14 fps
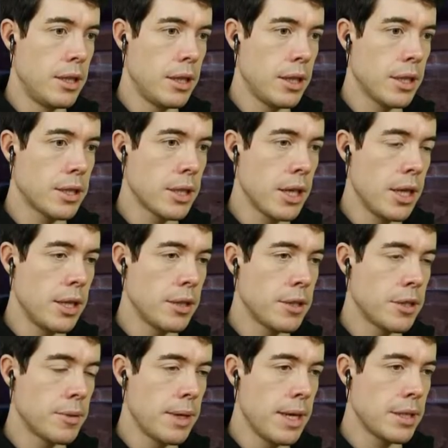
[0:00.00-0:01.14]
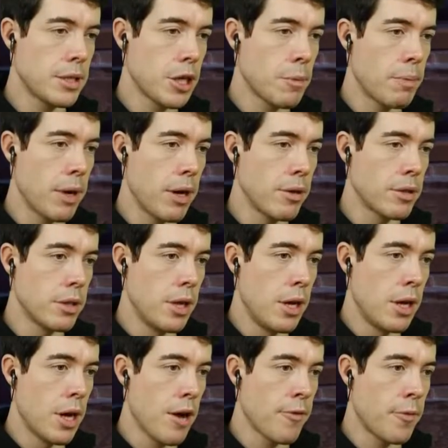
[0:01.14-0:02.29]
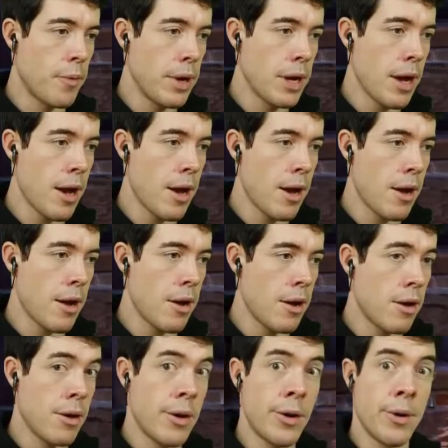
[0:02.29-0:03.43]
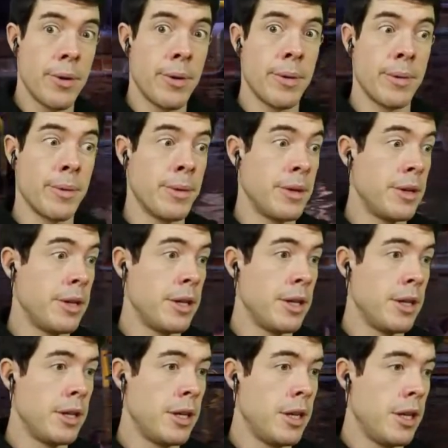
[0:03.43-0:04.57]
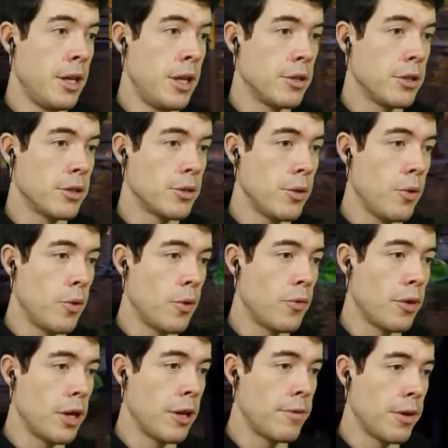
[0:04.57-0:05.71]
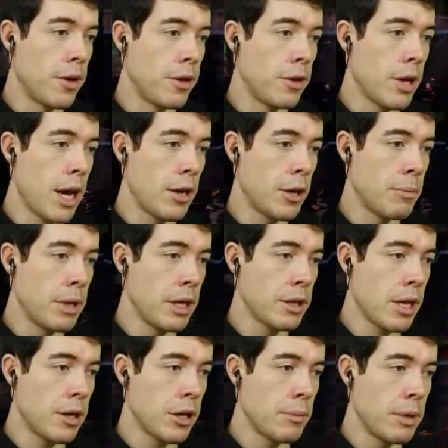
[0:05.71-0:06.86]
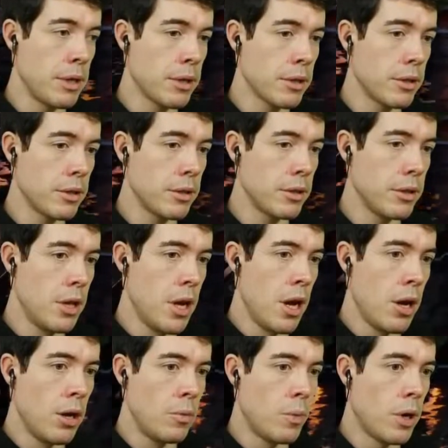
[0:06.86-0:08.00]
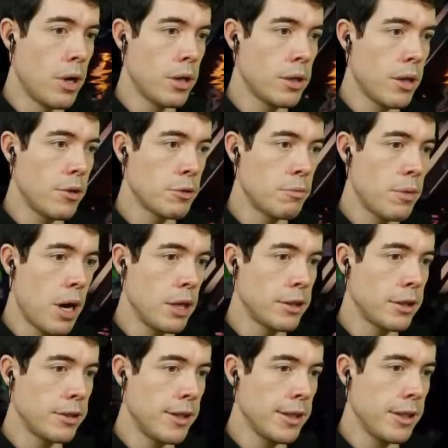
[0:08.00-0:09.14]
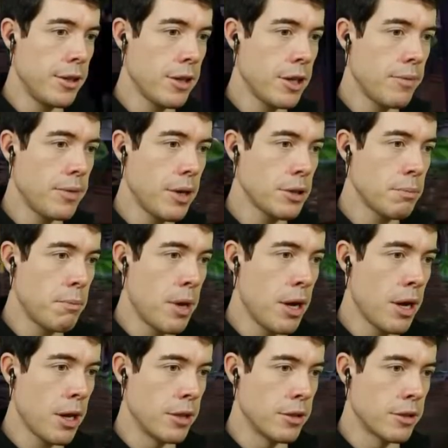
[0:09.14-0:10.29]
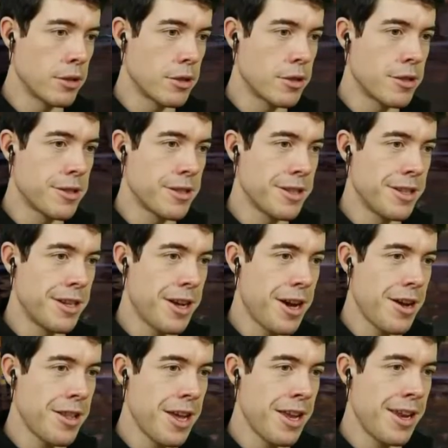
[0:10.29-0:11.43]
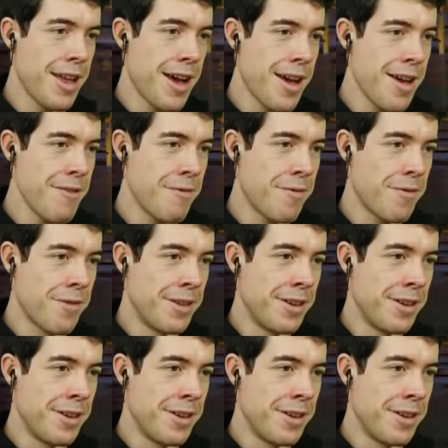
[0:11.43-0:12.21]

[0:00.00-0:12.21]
Let's get into our duck boat. Off we go! This is awfully fun. Hang on a minute, hang on a minute. What are those? I don't like the look of those mines. Are they live?